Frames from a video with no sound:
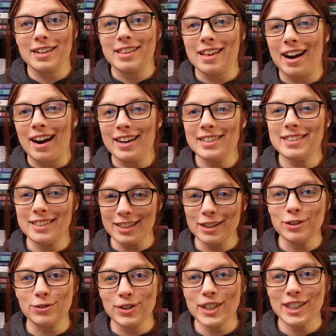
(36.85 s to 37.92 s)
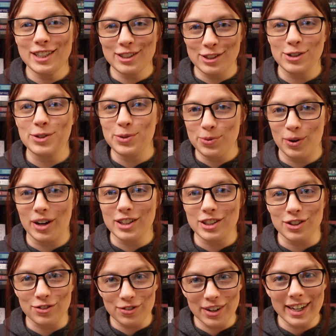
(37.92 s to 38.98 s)
that I still really do want
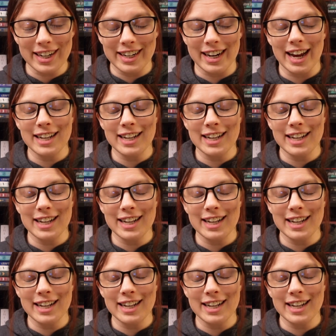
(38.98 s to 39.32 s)
to read.